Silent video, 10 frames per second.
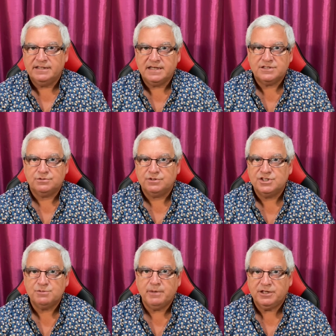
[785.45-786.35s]
that sort of
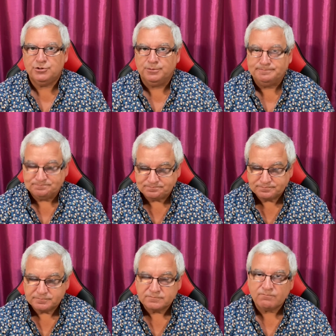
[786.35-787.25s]
spectrum.
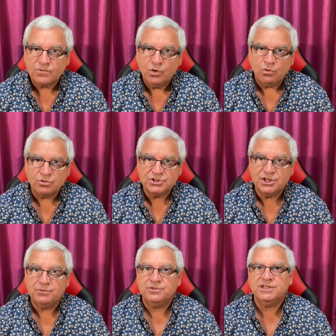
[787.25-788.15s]

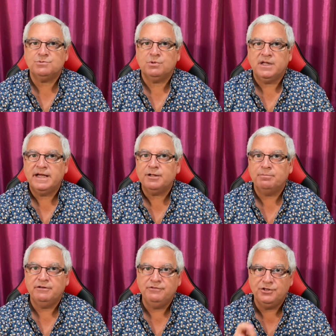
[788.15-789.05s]
Also, this will
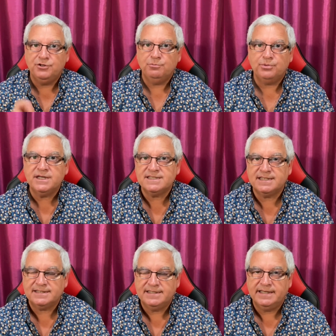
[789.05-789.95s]
help if you do press
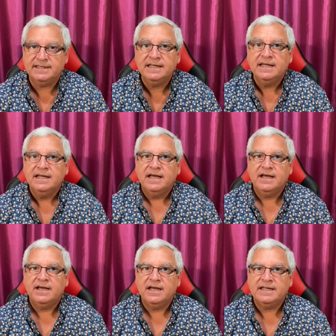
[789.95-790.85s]
that in.
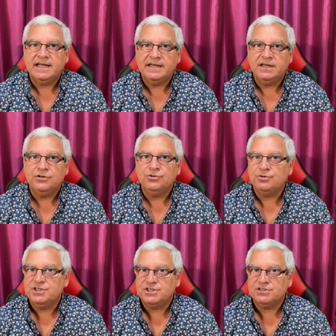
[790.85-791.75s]
Again,
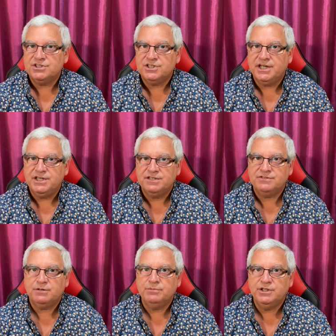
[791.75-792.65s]
noise on stage. If
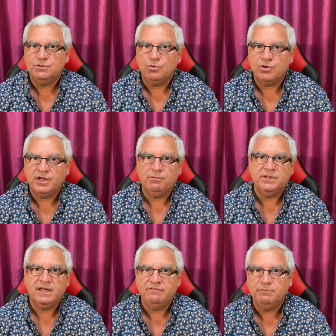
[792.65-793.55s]
somebody's walking
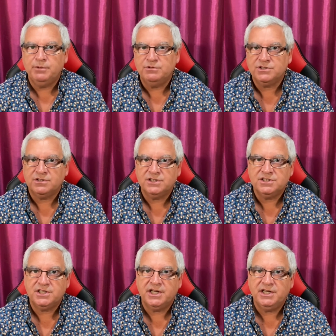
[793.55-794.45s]
with heavy boots on the
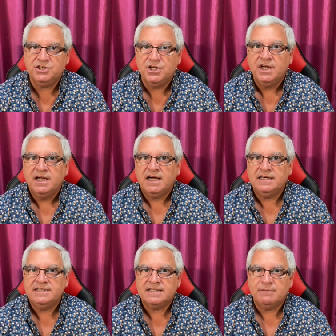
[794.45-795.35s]
stage
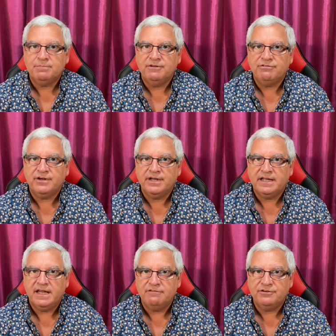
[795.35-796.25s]
and it's
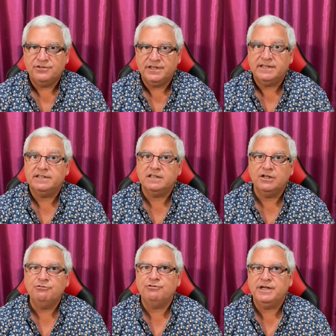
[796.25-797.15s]
amplifying everything in the
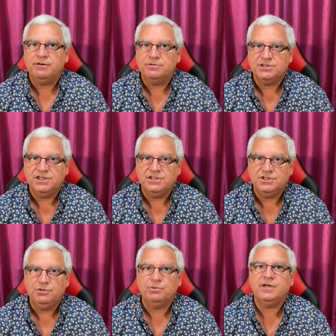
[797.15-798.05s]
low
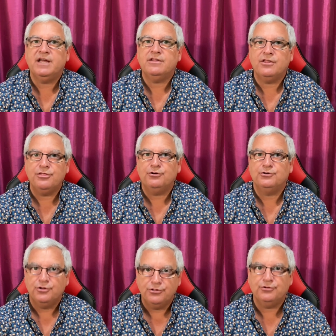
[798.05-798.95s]
frequencies, you'll get
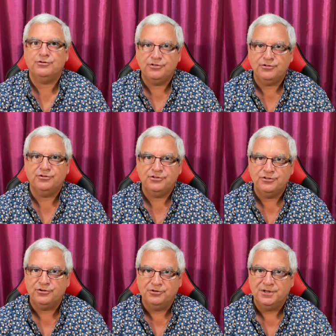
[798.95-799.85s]
thud, thud, thud,
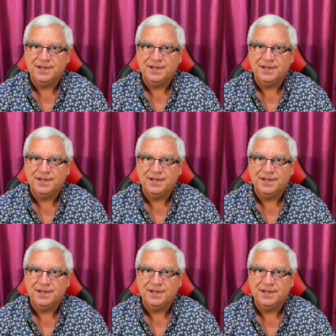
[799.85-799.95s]
thud.